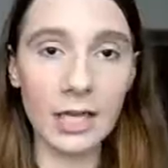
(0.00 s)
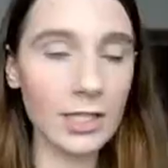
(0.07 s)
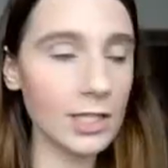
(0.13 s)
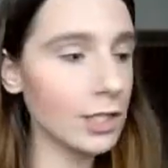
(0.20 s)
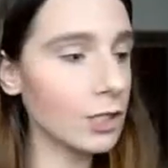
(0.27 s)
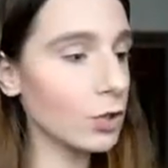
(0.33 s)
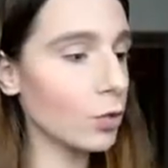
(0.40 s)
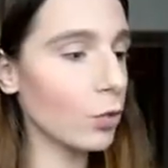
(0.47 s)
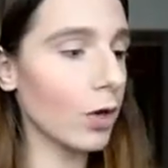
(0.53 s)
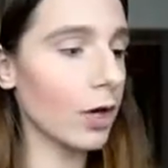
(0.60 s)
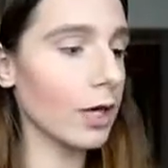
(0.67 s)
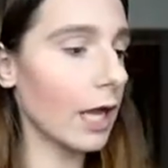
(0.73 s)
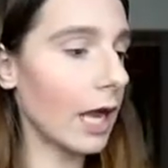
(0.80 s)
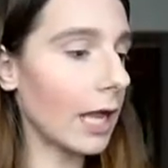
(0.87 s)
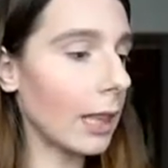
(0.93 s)
Essence
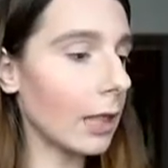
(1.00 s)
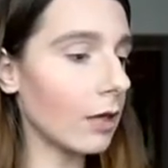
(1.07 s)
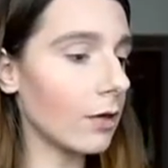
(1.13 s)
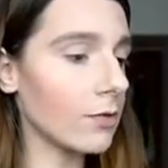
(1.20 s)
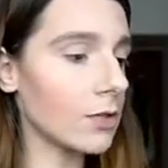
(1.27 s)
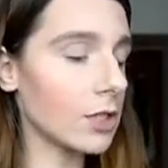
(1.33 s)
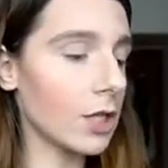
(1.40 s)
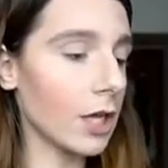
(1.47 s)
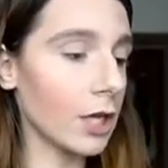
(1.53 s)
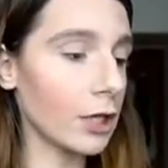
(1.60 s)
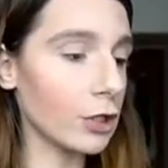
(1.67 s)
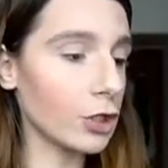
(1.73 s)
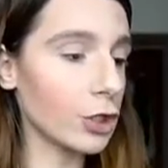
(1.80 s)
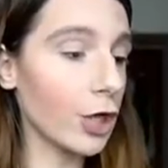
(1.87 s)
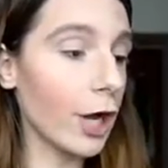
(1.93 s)
One I Love
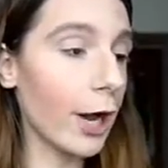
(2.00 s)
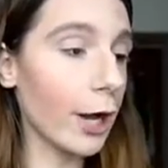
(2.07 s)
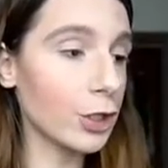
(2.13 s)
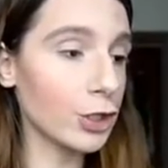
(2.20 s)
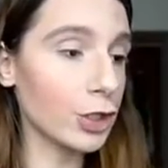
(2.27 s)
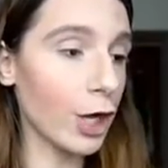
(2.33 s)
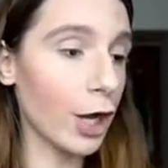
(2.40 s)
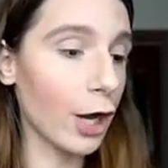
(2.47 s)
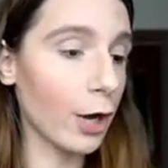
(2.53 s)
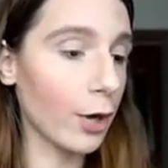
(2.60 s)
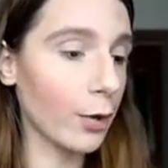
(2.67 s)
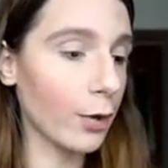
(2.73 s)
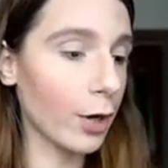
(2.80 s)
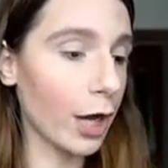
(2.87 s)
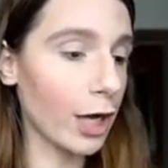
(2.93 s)
Stage
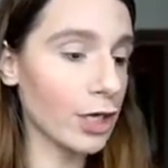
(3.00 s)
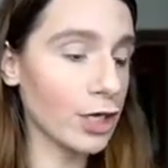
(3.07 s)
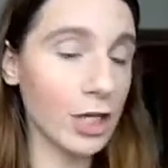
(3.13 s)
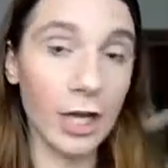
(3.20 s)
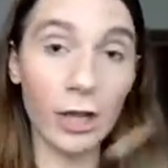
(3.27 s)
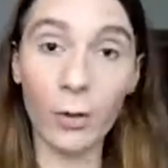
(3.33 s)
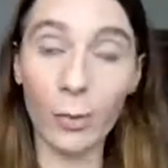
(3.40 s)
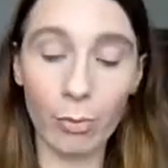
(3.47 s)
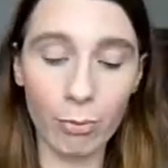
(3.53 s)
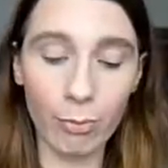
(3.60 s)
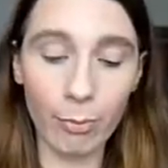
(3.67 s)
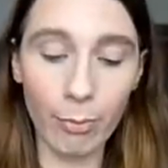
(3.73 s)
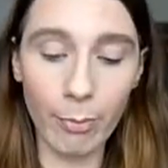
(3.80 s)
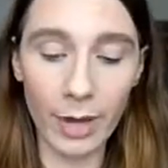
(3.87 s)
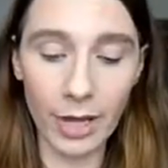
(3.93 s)
eyeshadow
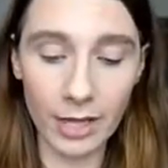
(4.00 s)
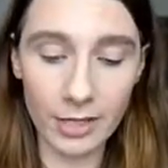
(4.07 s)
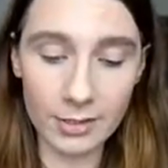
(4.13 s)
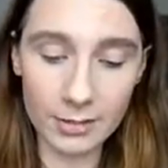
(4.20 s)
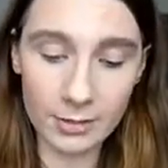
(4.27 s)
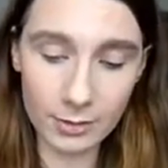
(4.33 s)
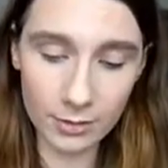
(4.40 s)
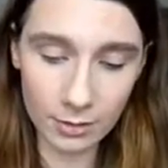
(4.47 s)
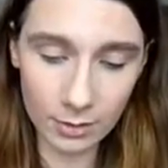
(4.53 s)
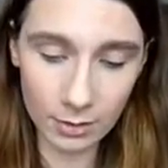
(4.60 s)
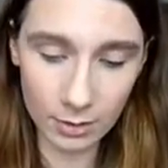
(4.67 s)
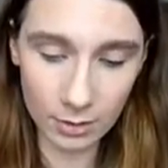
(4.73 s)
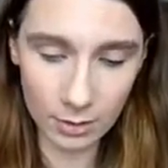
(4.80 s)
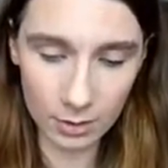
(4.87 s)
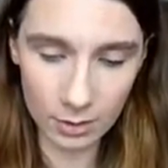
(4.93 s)
base.
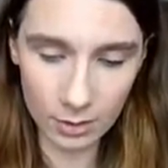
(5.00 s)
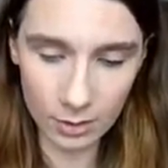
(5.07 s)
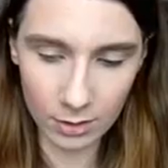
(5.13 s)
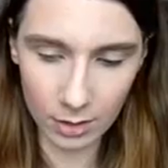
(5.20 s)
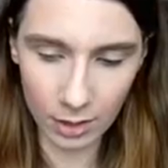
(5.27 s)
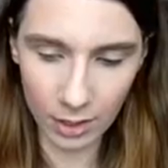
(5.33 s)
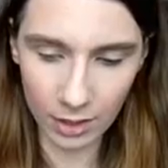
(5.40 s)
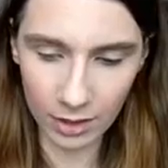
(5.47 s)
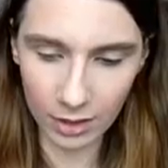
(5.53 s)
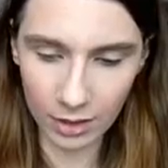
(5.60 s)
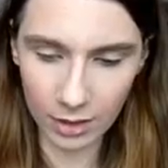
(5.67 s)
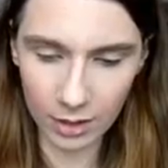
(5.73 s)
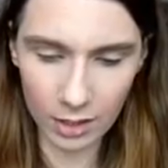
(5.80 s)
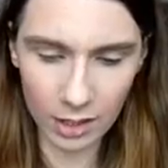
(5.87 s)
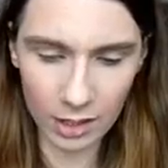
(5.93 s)
I
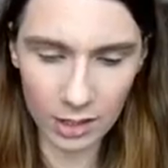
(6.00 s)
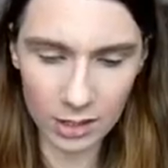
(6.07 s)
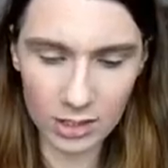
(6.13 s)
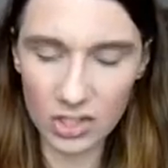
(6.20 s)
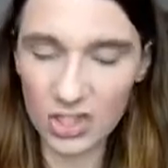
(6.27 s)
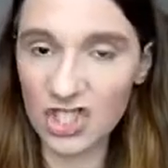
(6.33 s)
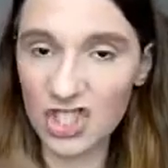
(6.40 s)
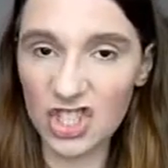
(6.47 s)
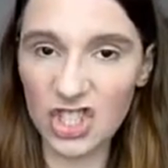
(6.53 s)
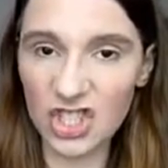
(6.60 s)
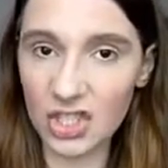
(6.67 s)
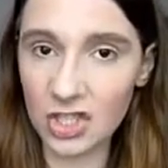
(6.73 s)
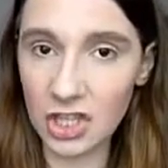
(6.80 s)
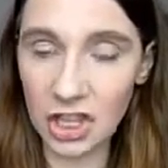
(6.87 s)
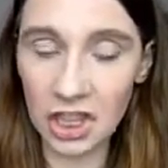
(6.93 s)
think it's
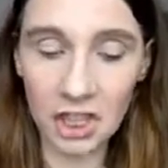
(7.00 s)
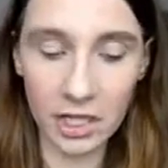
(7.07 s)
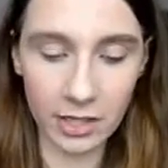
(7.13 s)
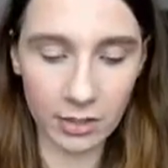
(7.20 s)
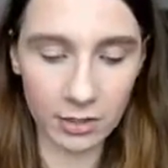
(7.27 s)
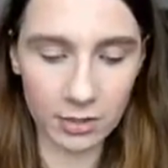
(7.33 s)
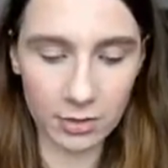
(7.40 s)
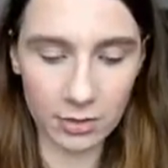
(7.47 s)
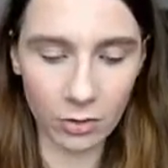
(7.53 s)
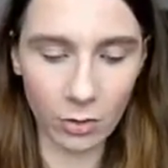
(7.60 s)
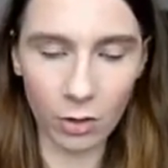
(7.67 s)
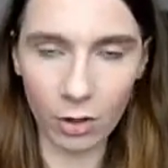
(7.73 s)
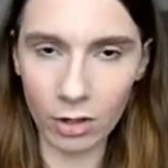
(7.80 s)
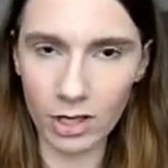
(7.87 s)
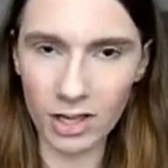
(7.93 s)
just this
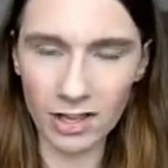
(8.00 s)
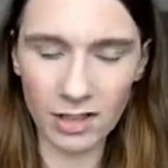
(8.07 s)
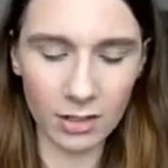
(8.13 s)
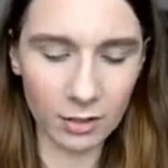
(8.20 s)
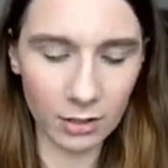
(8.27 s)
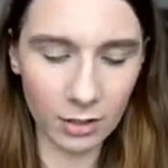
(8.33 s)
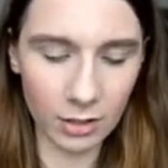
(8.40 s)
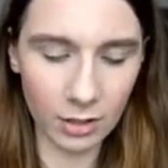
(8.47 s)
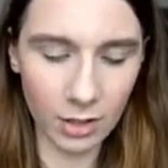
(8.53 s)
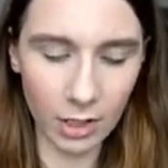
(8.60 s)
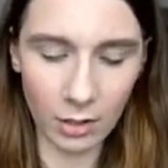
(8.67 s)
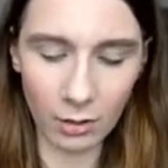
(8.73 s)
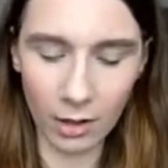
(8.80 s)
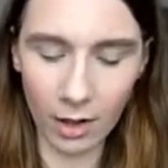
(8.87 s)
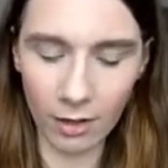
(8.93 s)
color, I think they
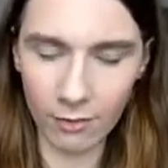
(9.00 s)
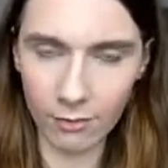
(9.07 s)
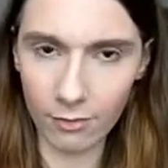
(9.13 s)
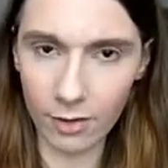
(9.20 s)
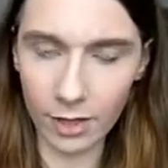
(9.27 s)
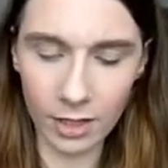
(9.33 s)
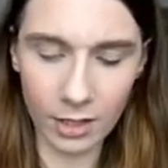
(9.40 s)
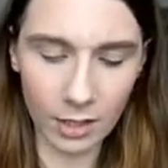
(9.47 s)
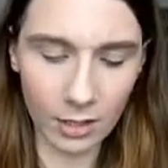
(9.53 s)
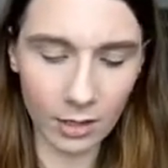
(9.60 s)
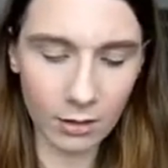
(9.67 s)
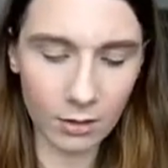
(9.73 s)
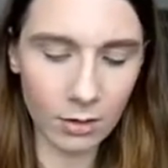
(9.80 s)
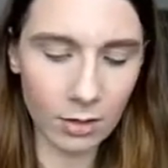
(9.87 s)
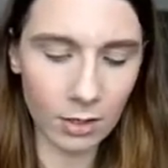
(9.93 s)
don't have any
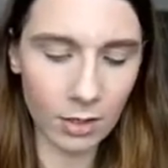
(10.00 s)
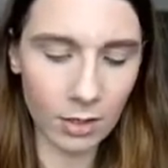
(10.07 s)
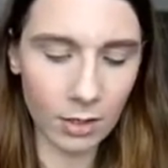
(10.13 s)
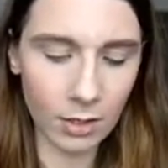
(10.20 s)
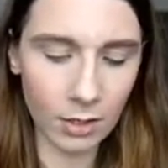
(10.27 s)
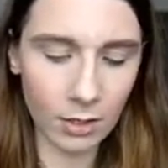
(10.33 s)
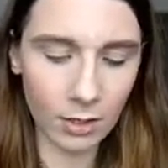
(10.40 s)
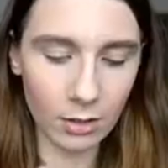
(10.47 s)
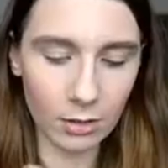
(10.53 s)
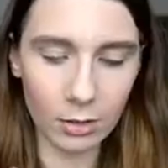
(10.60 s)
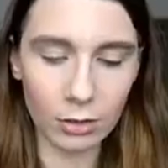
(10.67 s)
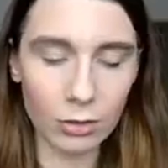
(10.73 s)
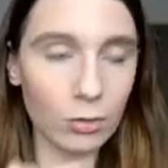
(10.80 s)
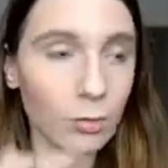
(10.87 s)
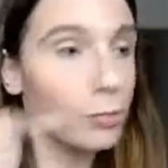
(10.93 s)
other. I
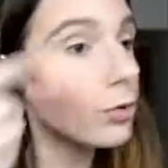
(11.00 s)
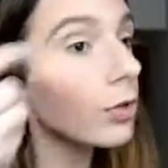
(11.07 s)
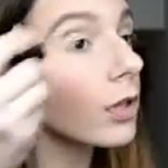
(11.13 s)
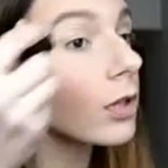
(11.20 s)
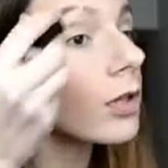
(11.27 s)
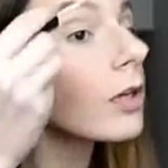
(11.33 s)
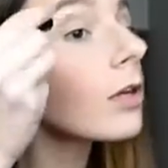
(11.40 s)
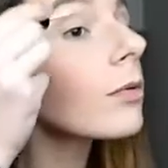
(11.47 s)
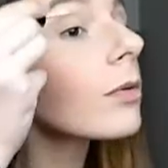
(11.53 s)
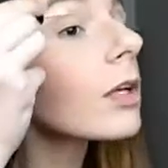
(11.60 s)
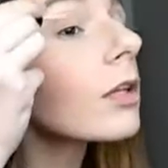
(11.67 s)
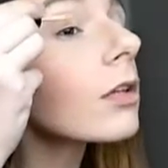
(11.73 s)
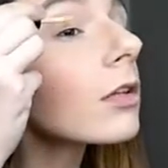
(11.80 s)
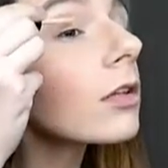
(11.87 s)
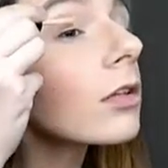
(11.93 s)
need to put a little
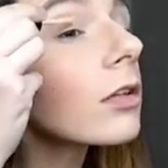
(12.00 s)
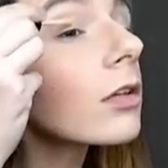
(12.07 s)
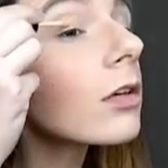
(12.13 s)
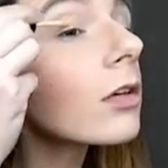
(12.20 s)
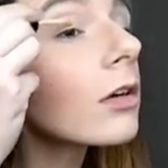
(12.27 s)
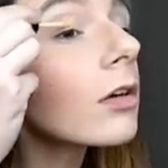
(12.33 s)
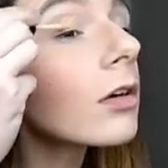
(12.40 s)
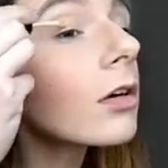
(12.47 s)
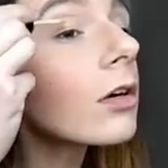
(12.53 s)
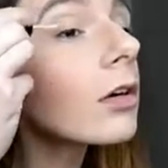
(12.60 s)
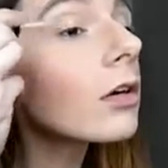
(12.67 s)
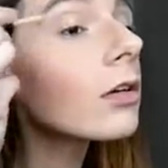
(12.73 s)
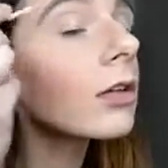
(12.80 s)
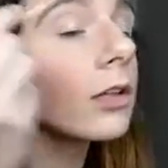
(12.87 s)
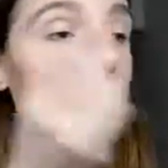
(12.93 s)
bit
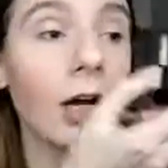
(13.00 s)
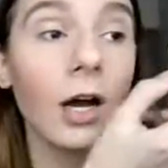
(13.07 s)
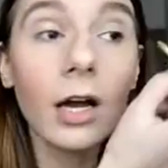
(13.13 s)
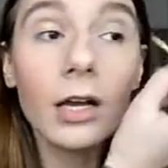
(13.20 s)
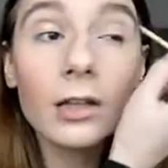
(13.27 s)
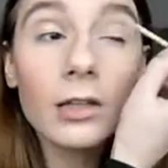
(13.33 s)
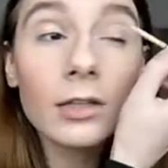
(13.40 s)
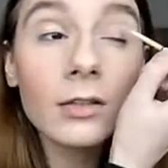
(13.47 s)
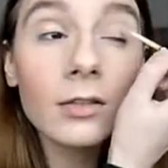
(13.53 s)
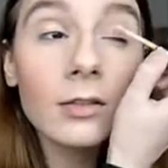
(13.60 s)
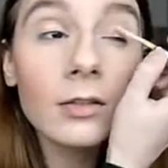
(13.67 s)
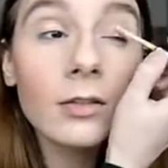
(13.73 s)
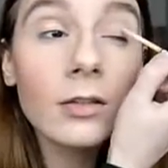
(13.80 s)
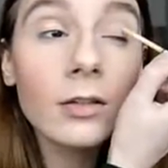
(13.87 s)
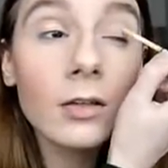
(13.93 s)
on the
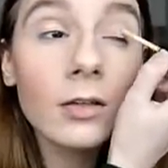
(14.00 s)
eyelids,